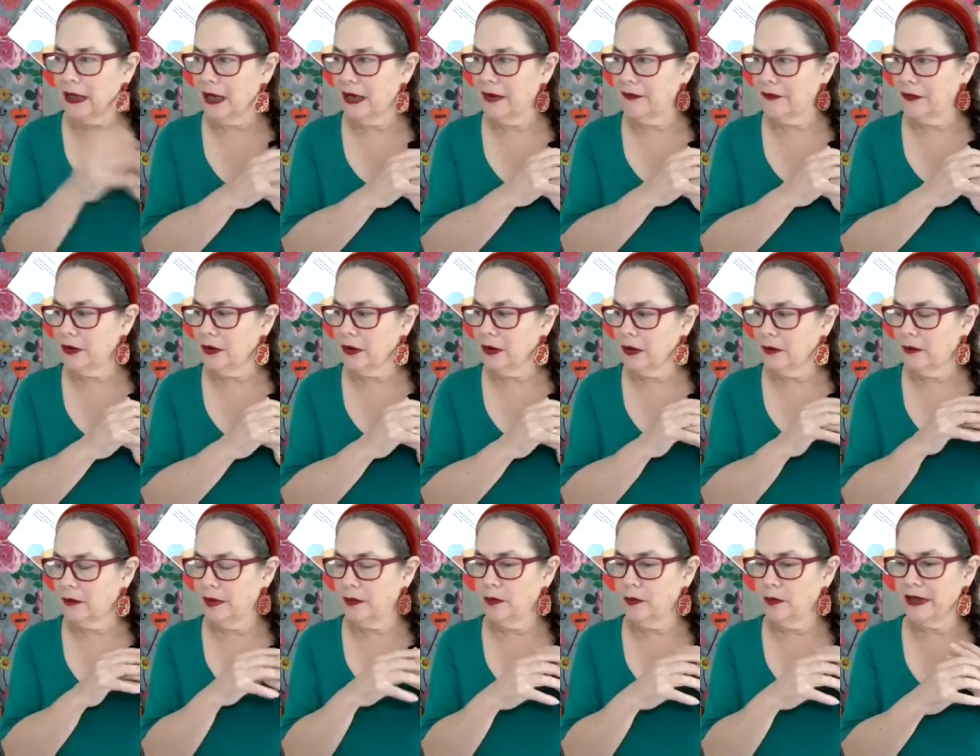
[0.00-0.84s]
and a half ago,
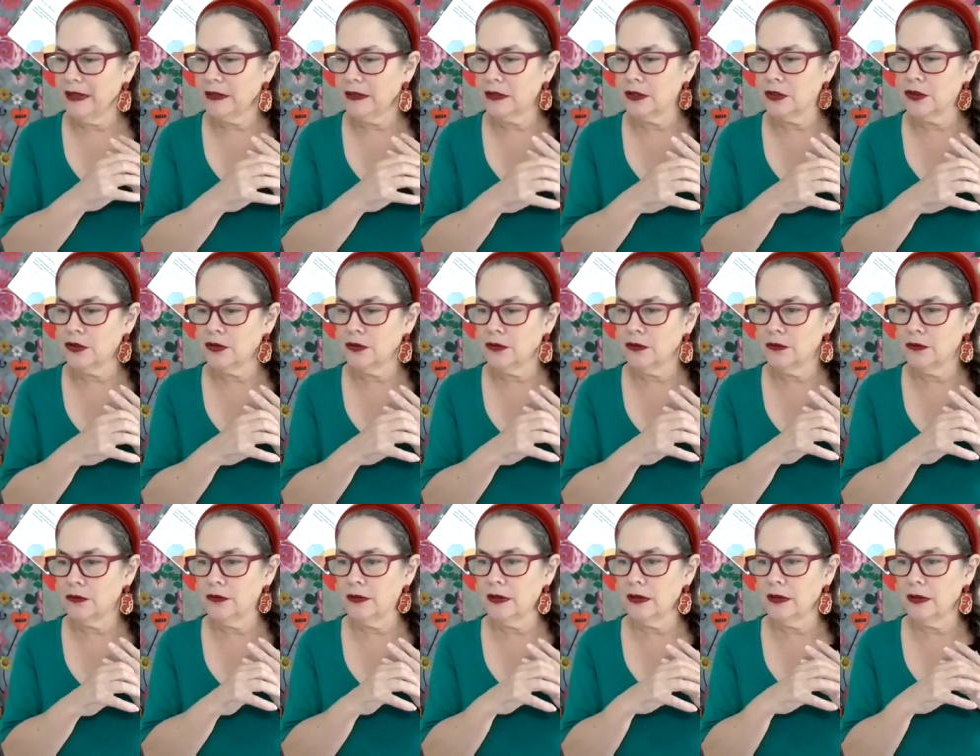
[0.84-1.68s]
we went
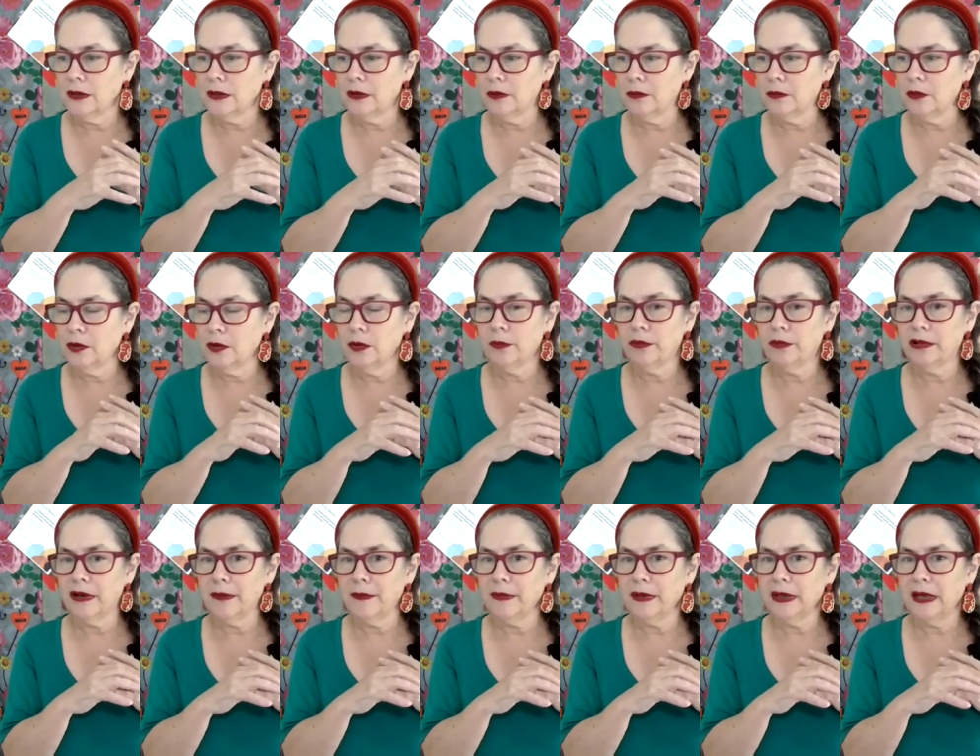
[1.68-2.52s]
to the world
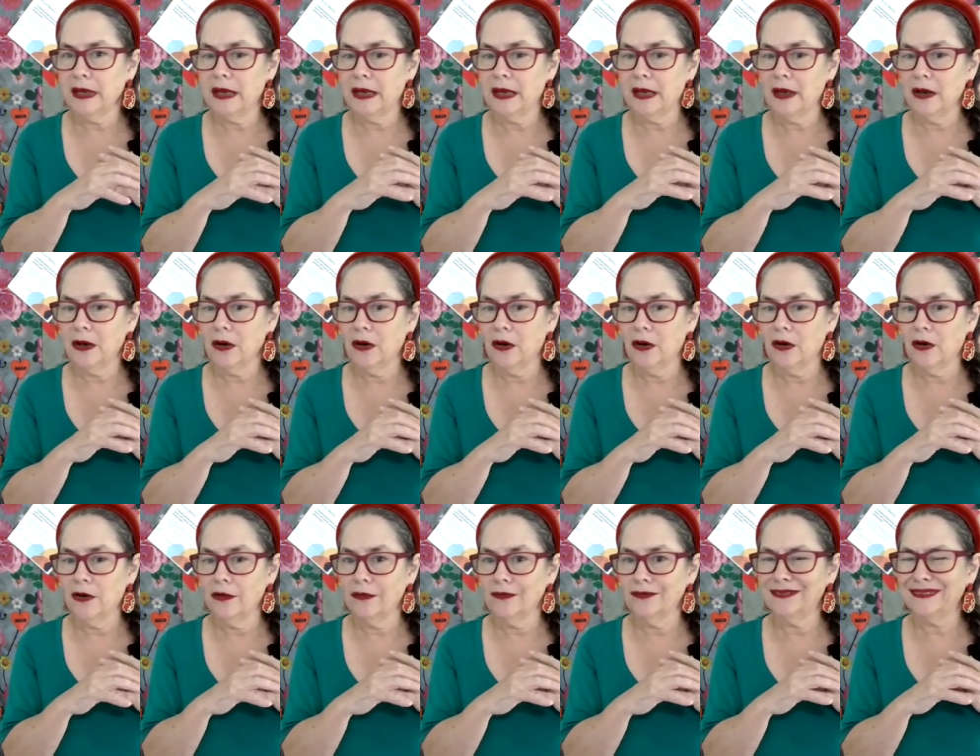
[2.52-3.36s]
premiere
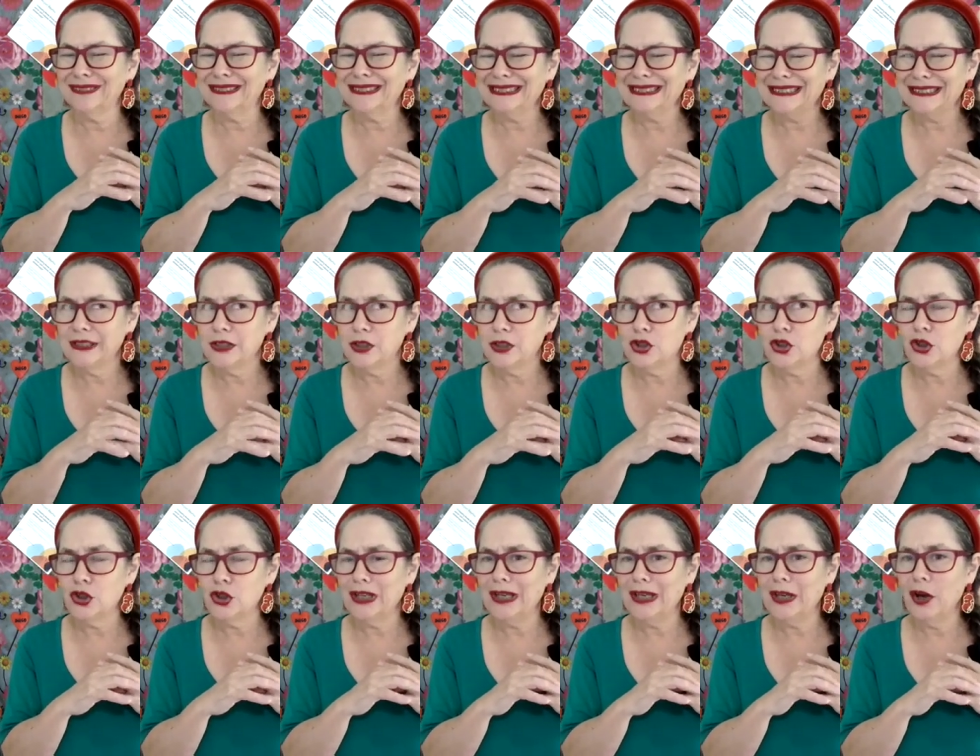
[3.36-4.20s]
of
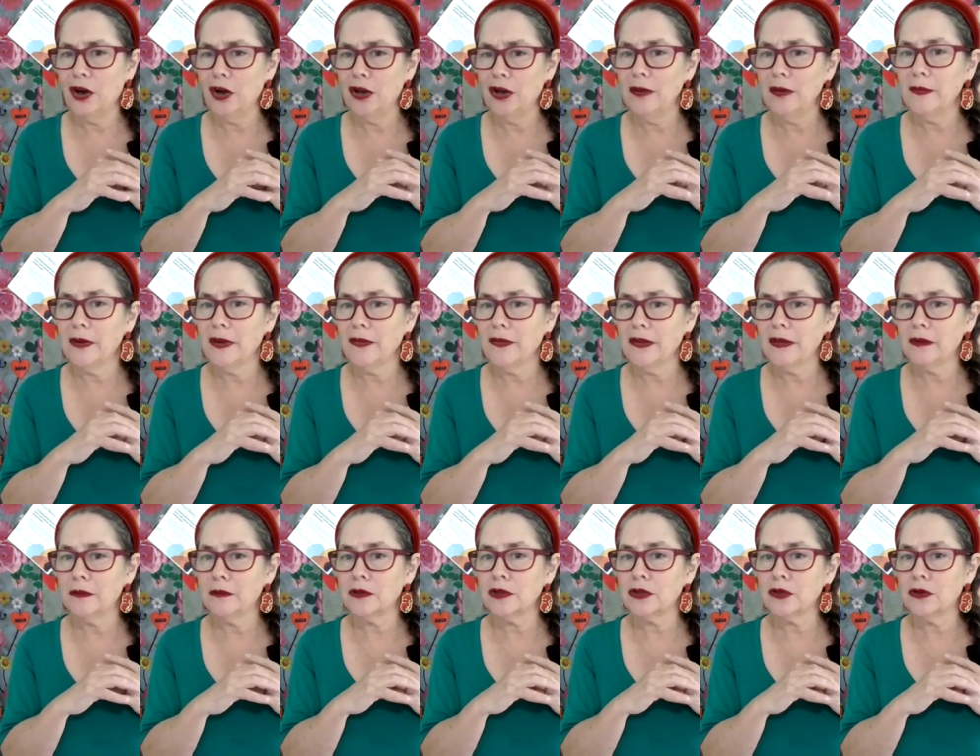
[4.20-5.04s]
Journey Home, I
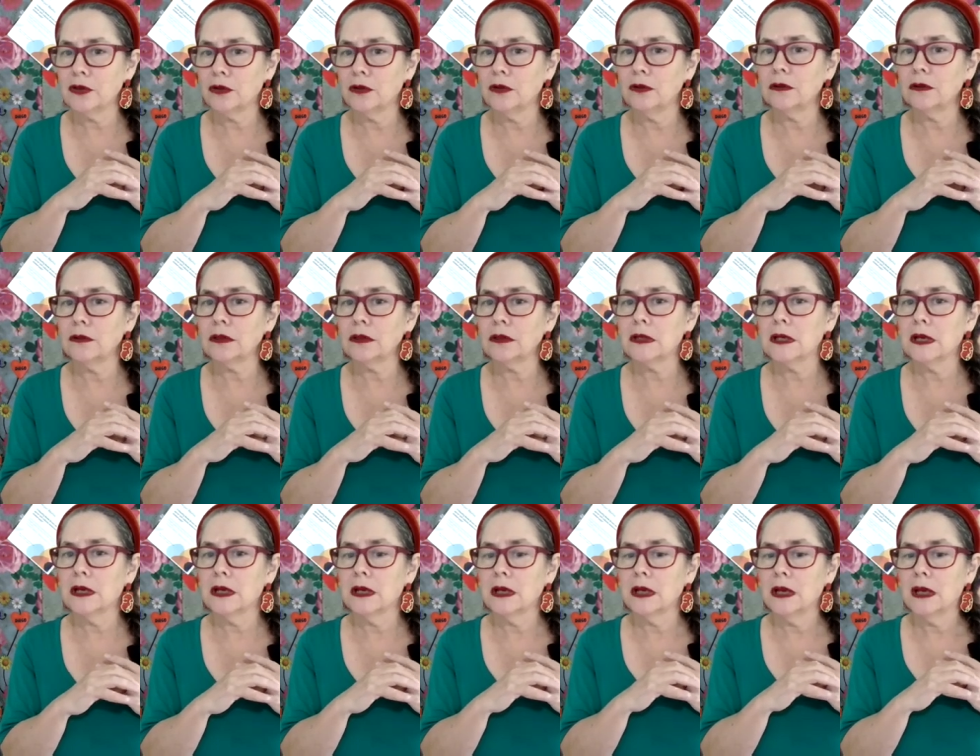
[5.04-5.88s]
think it was called,
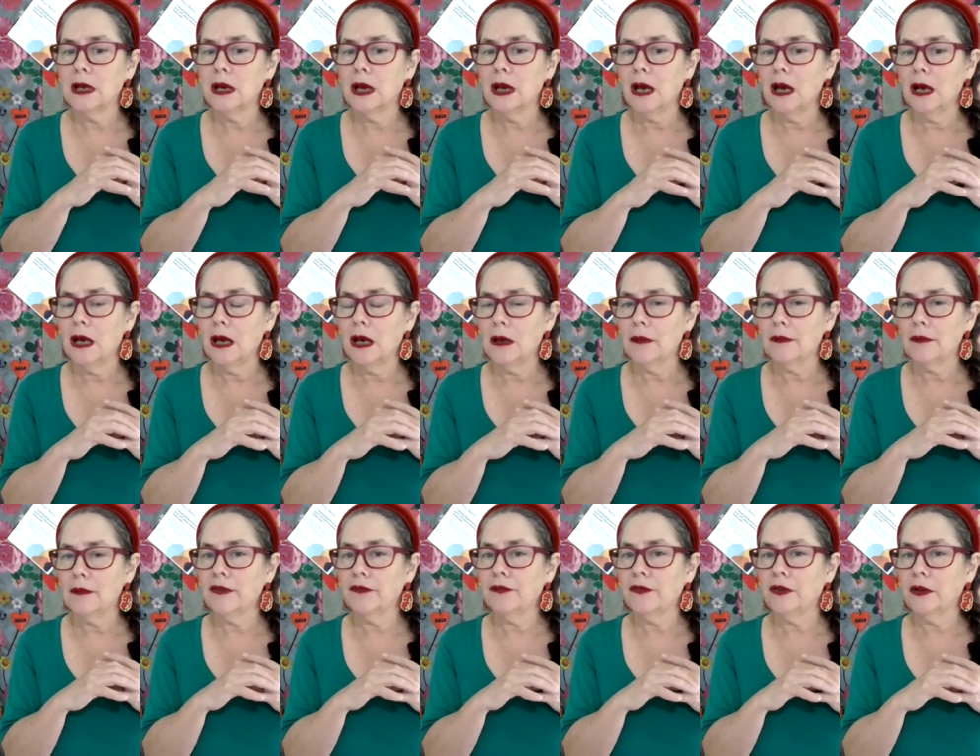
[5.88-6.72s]

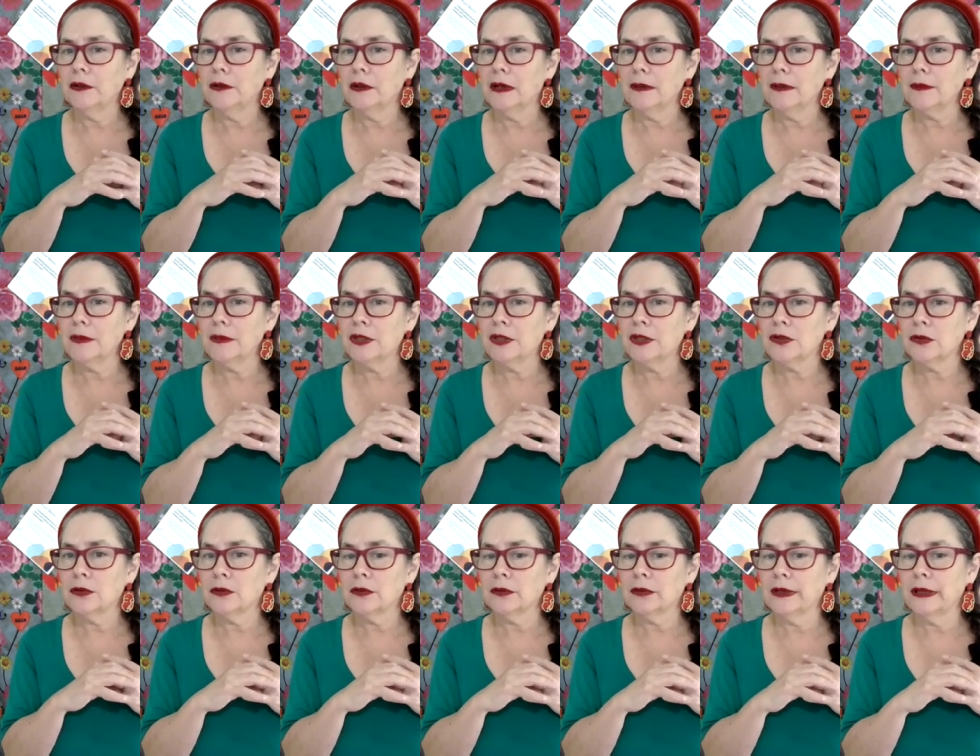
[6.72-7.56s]
the follow-up
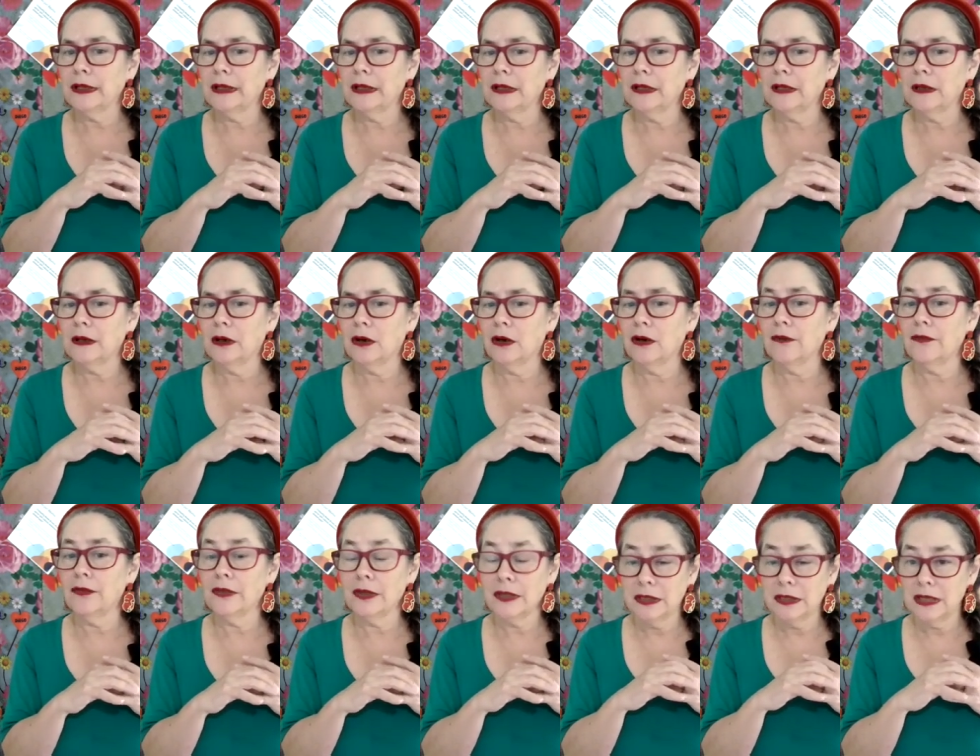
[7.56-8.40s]
story
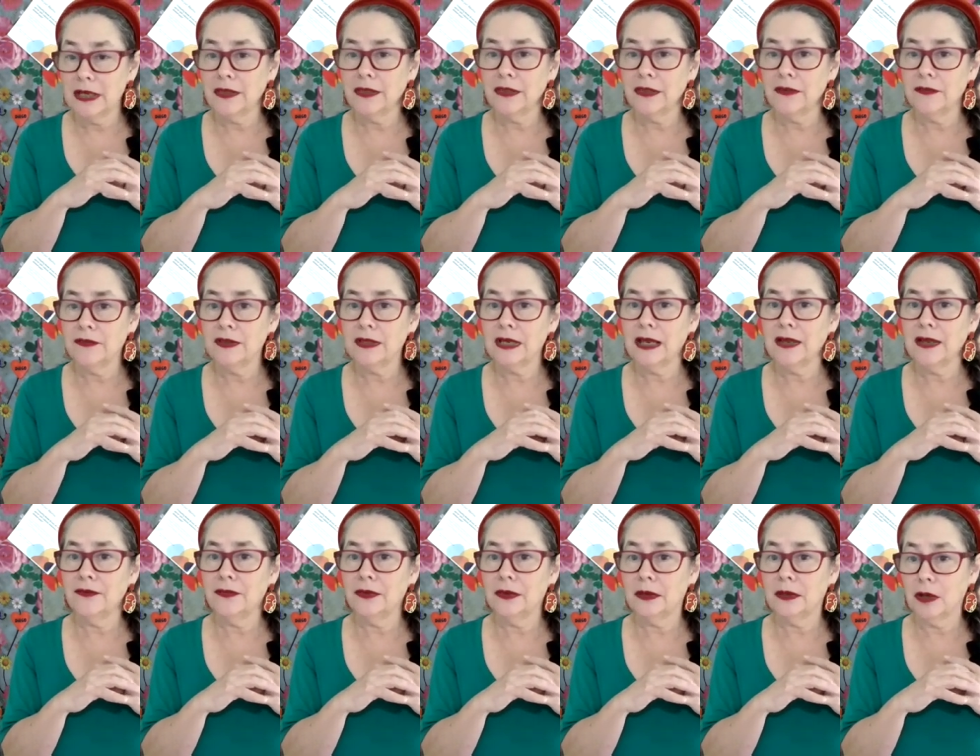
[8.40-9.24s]
of the death of
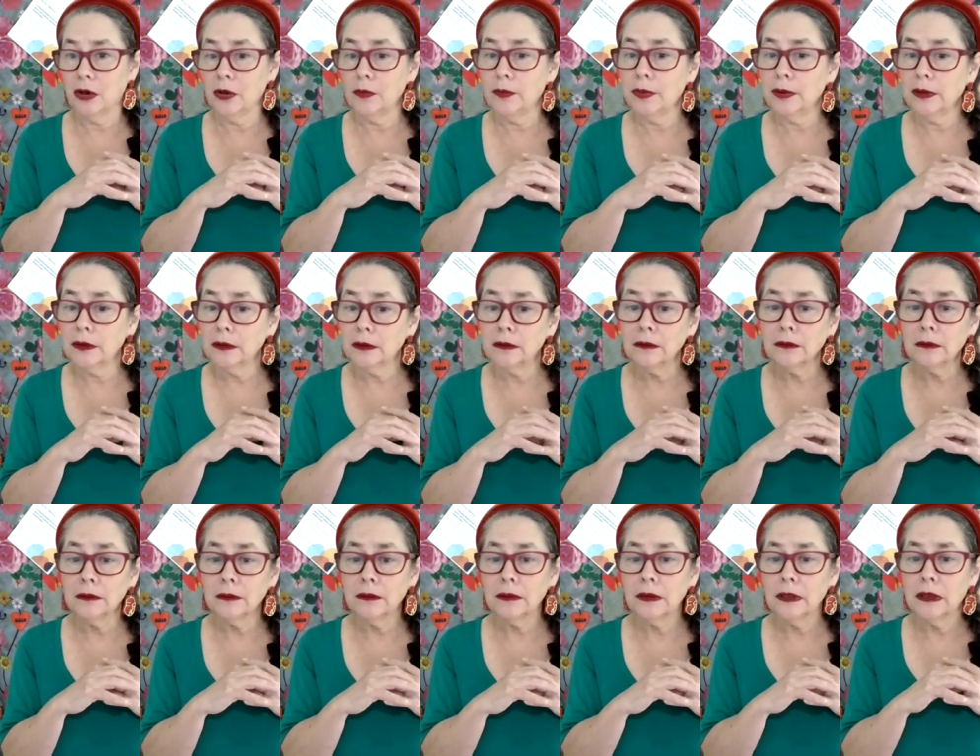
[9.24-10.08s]
David
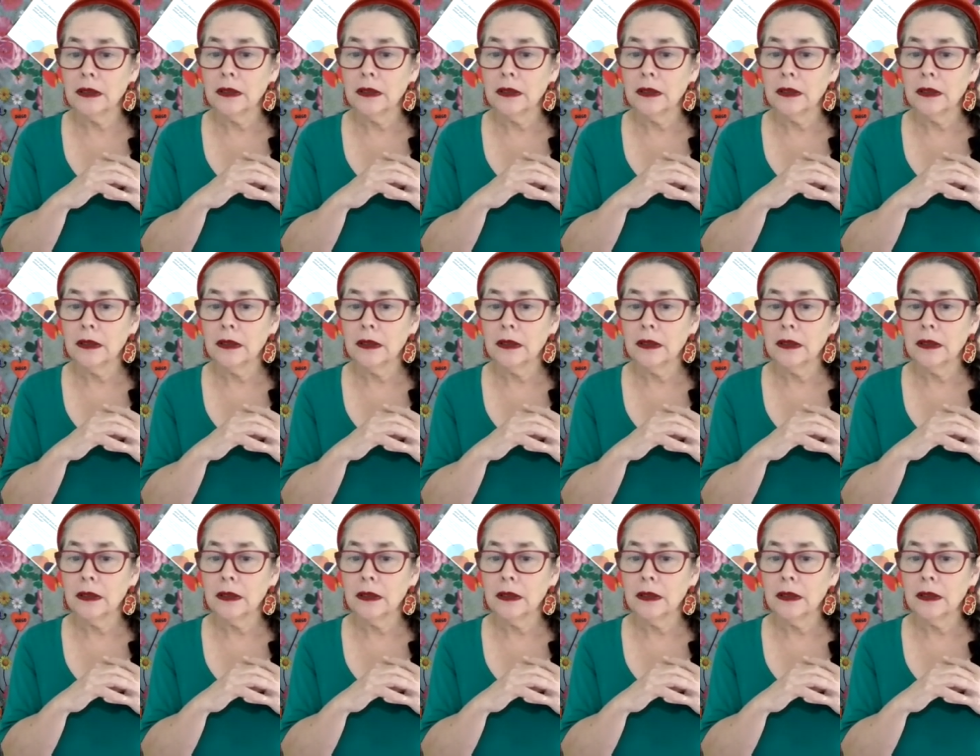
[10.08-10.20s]
Gulpilil.